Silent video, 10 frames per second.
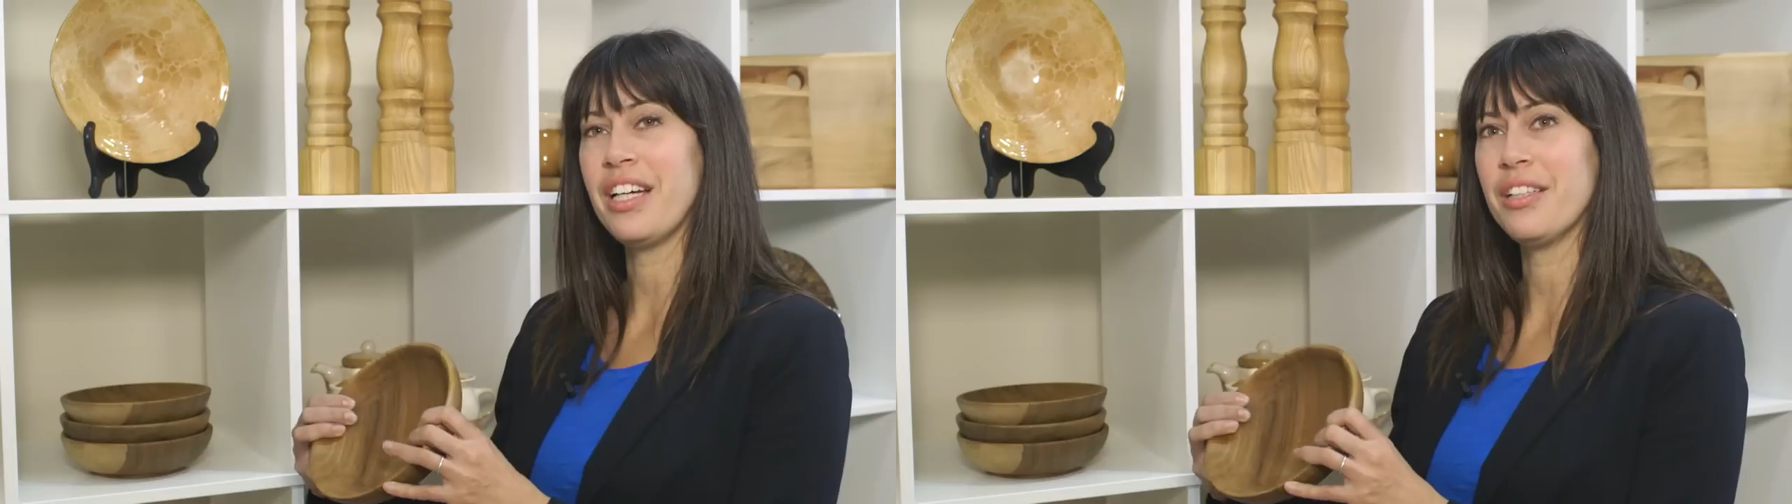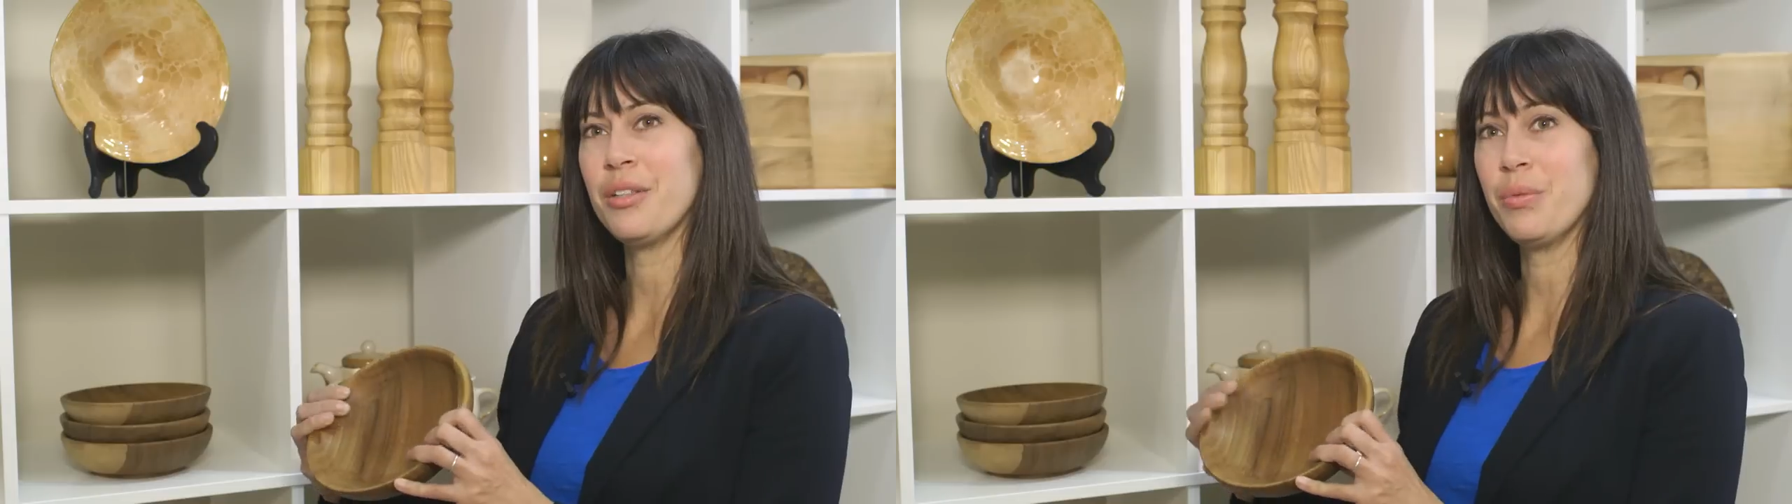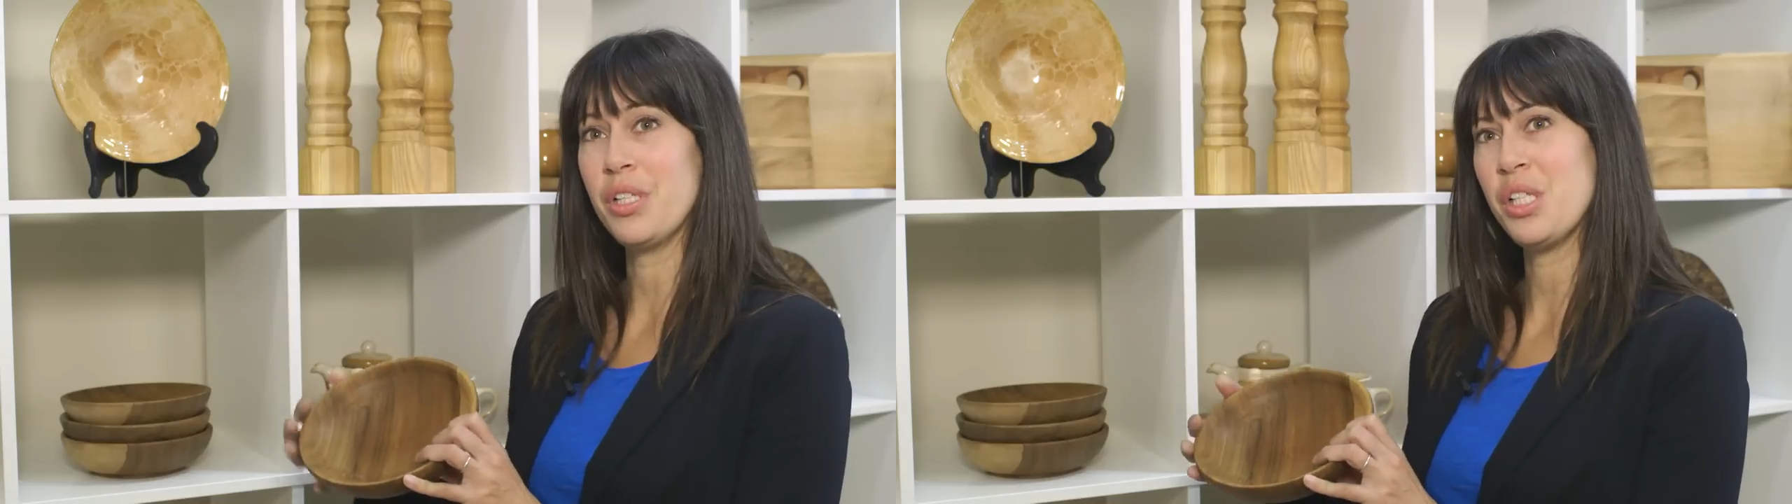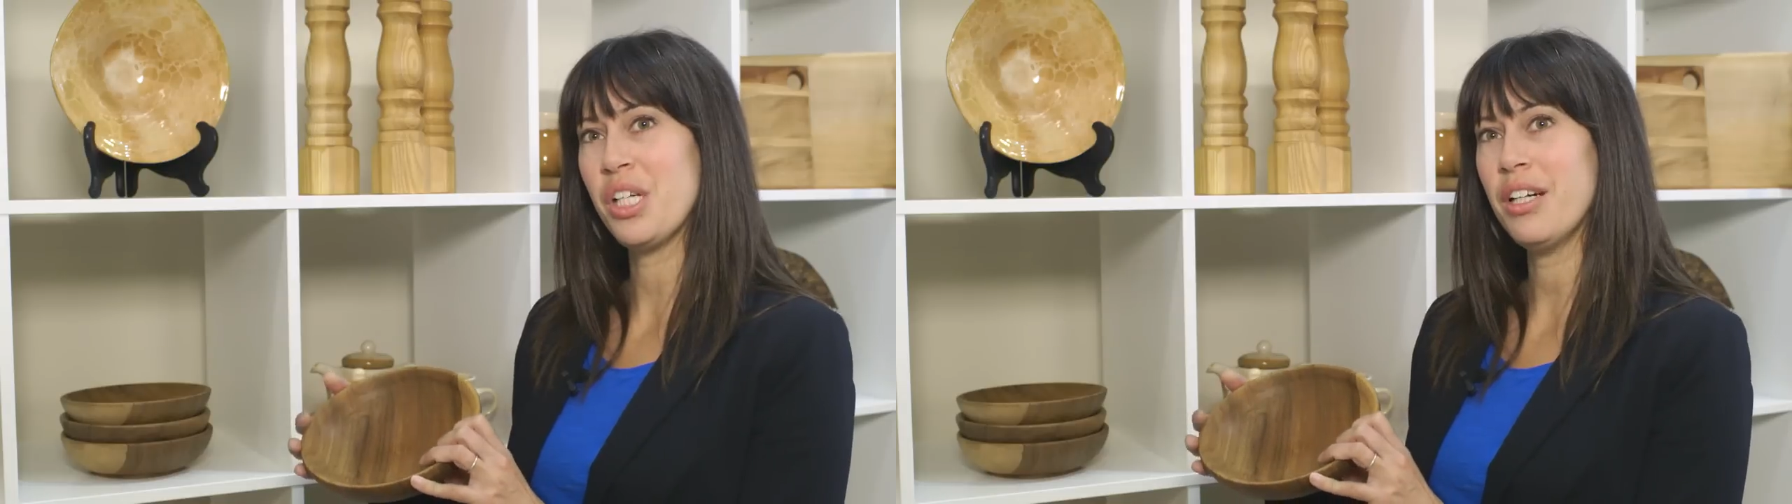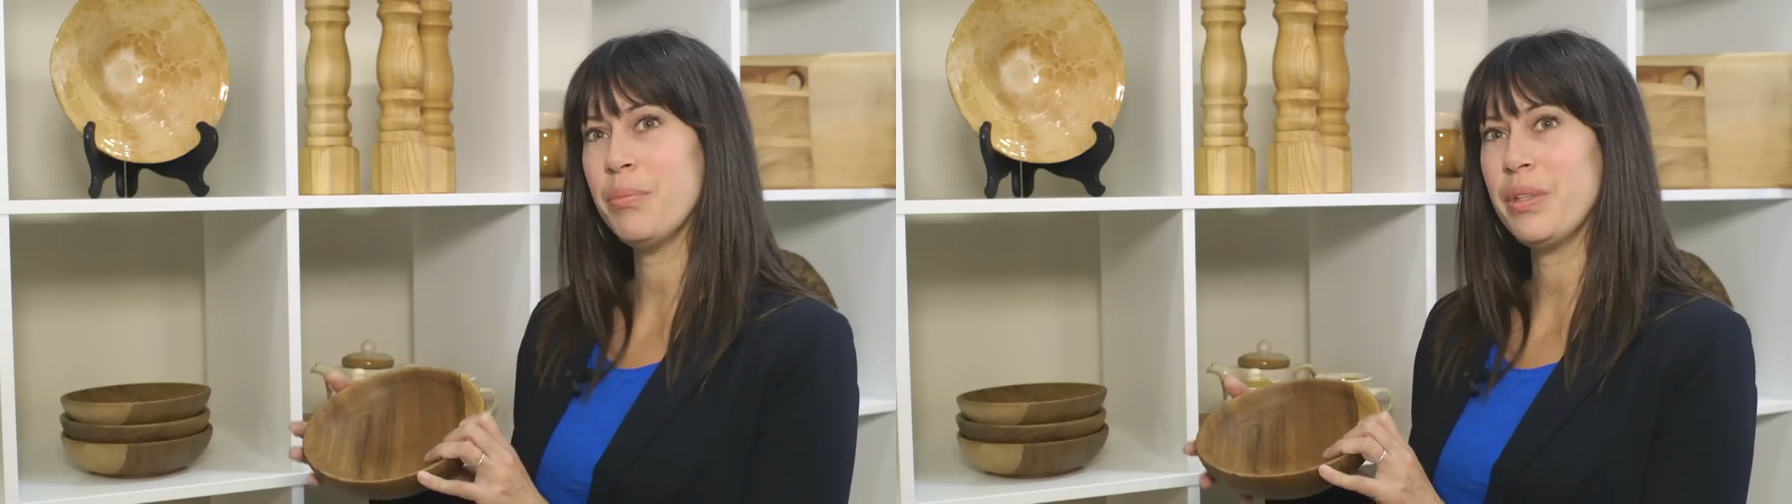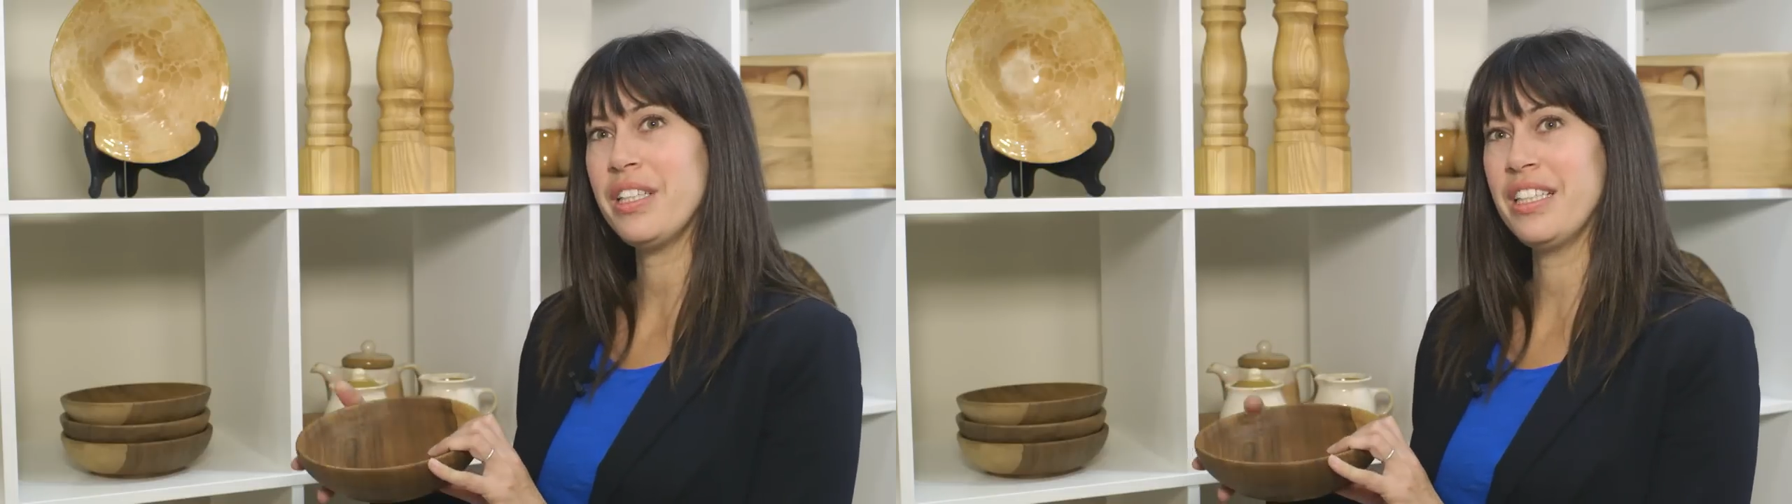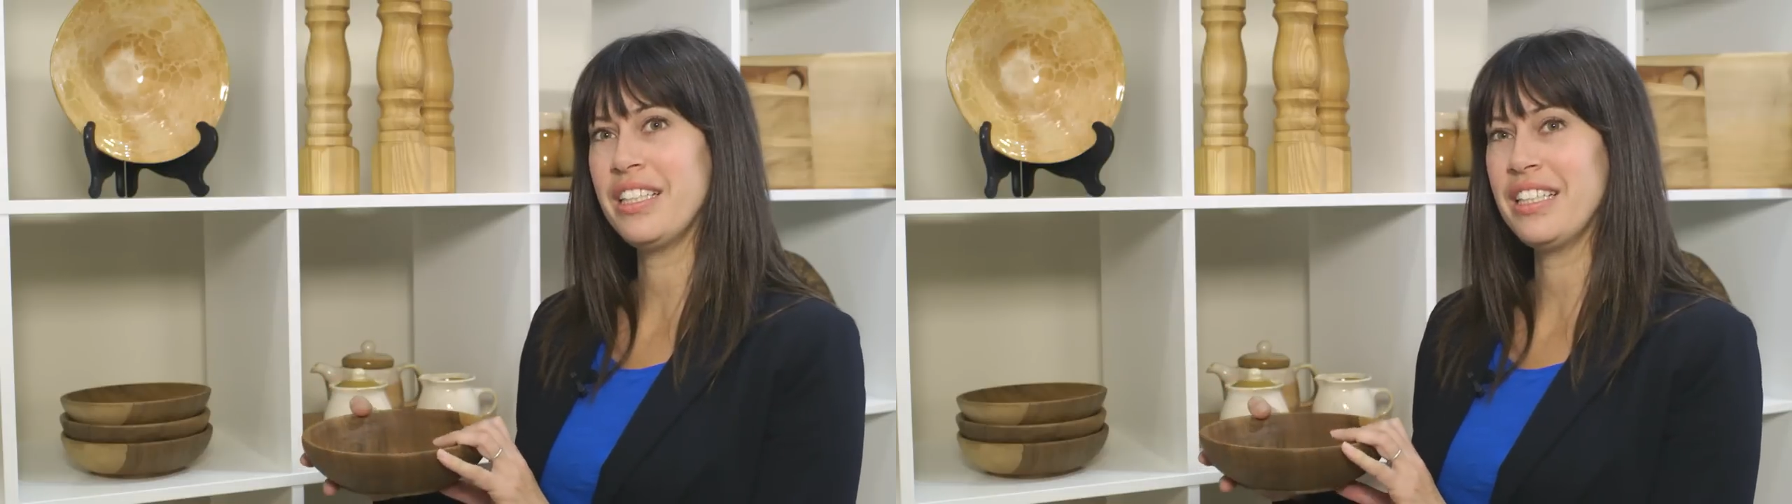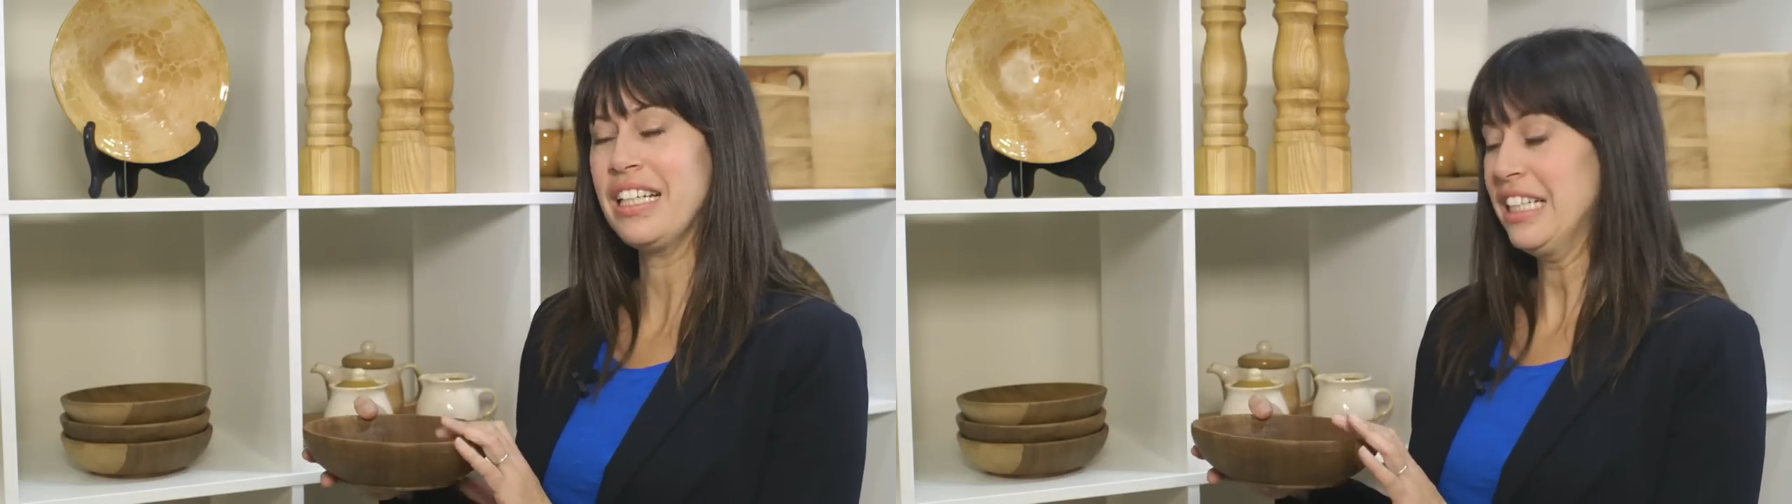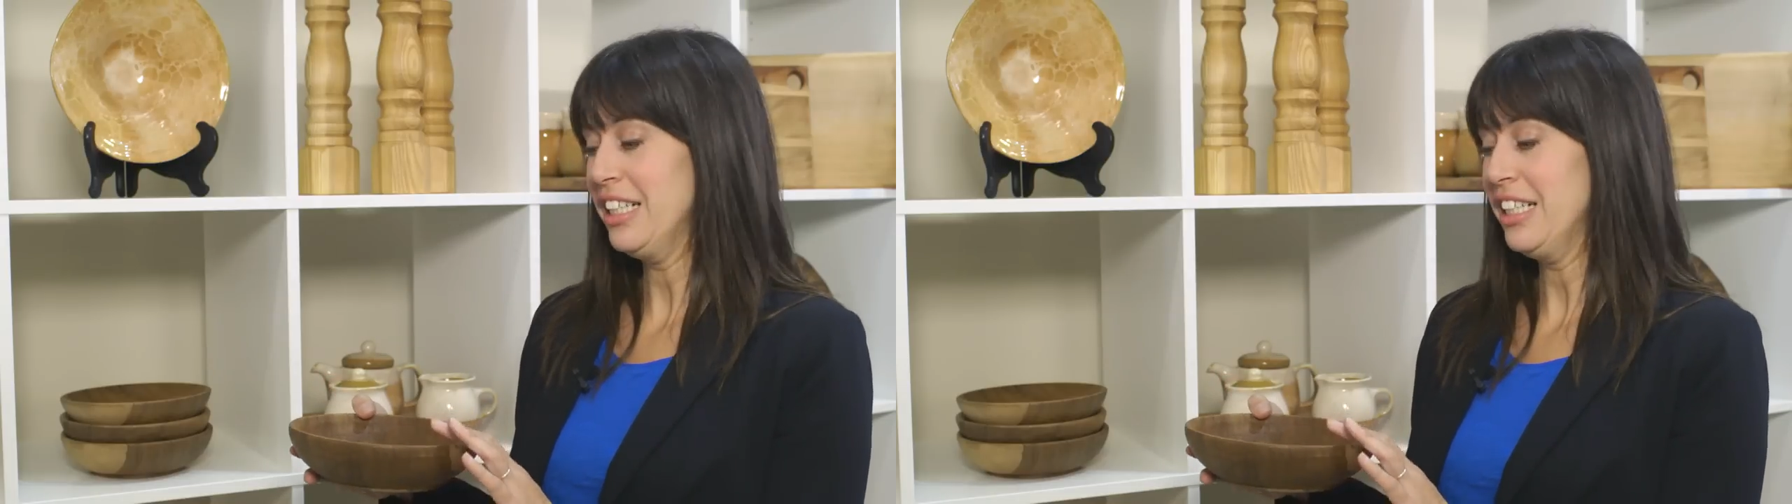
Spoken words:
at the wood shop. He